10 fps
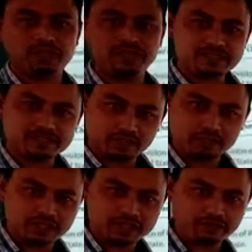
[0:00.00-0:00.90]
it is a
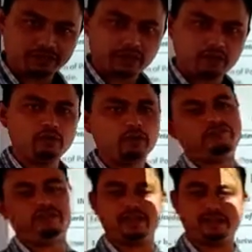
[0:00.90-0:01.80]
unitary or
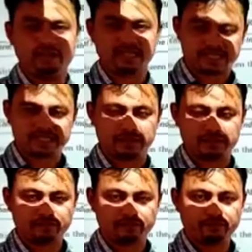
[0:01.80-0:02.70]
federal state.
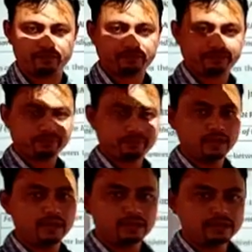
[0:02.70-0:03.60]

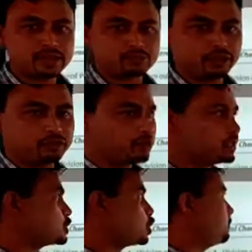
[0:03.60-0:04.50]
That's why
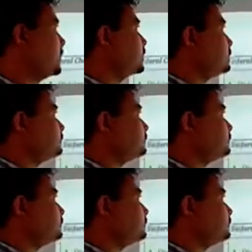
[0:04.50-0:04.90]
today's topic,